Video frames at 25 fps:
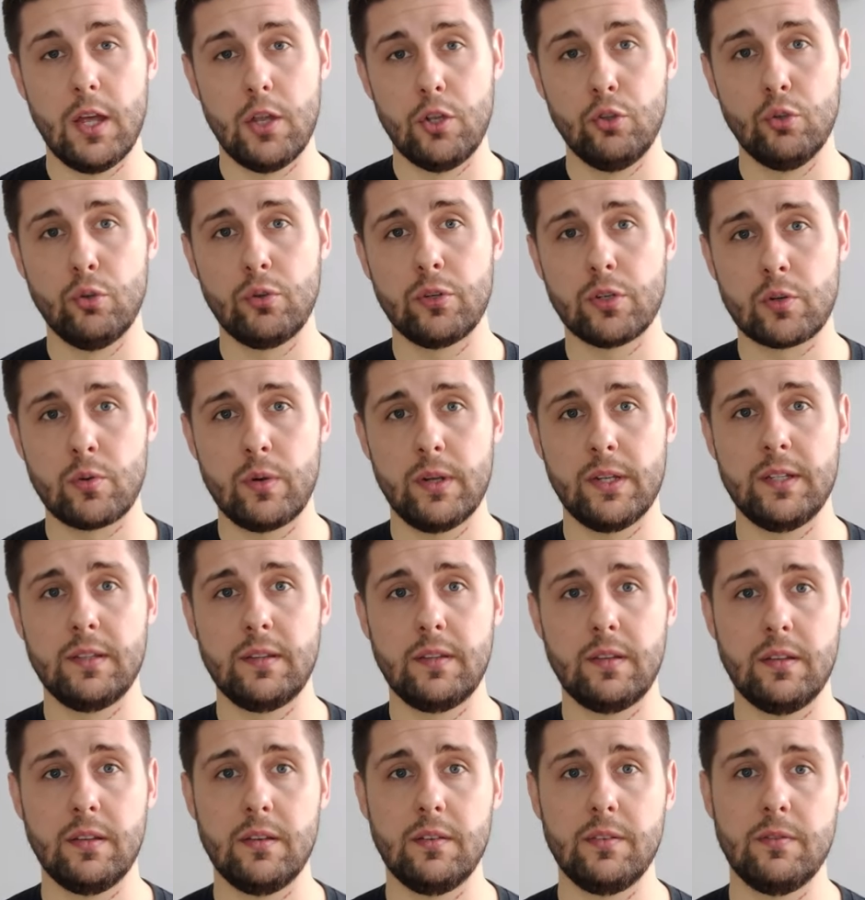
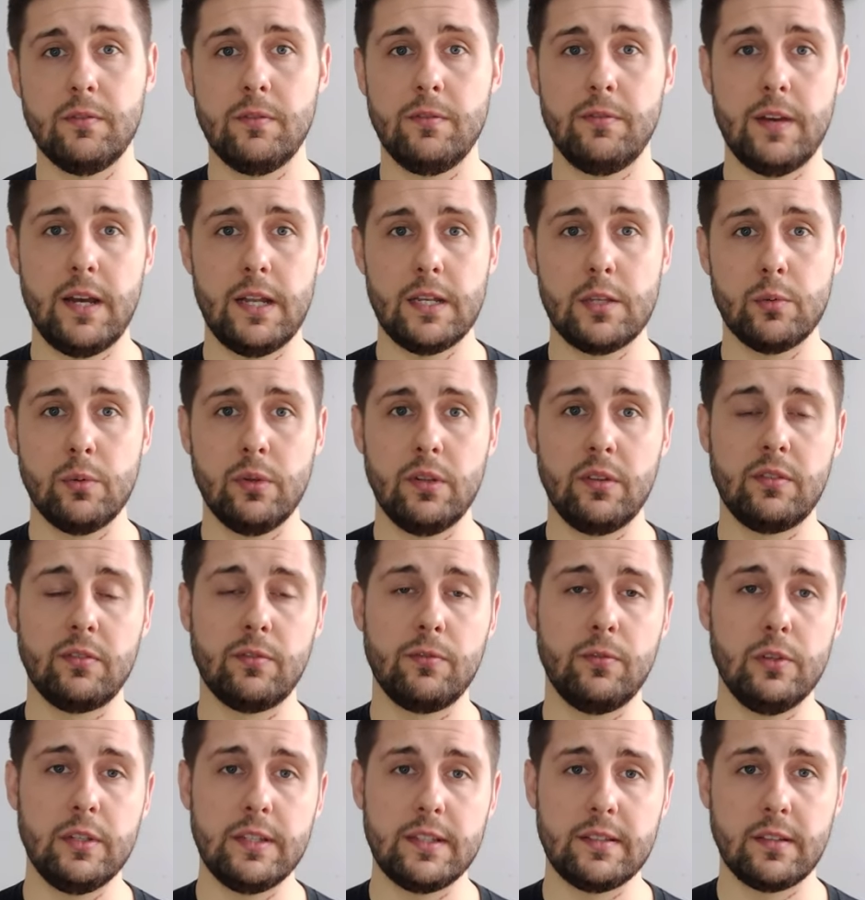non-accredited valuers
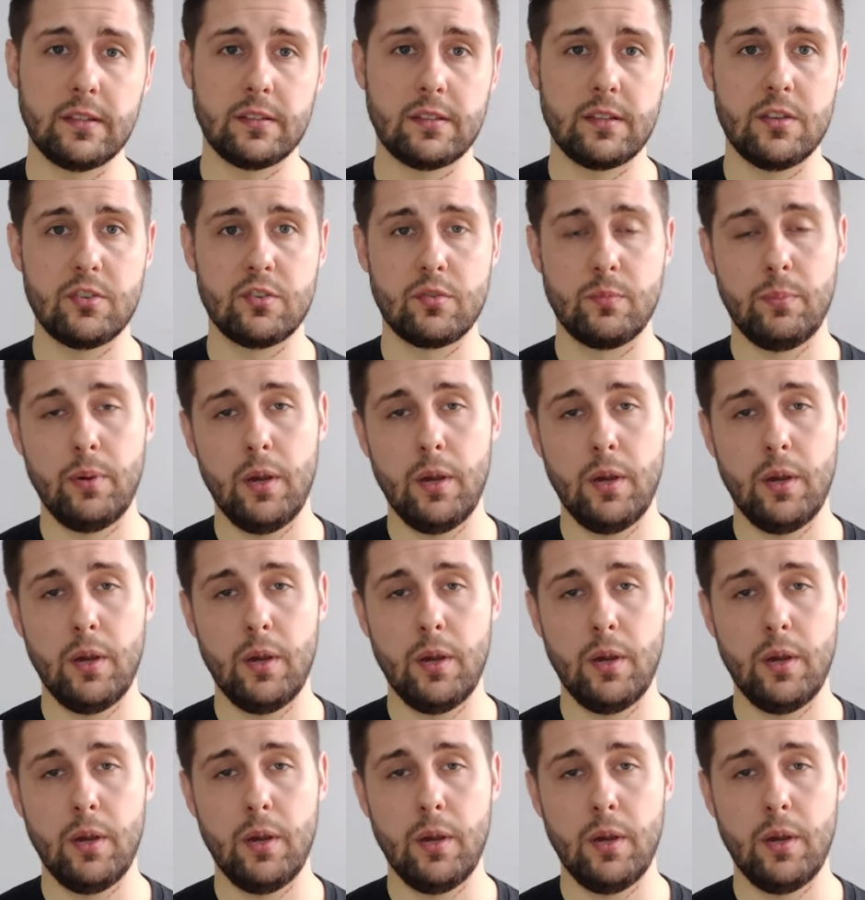for lease extension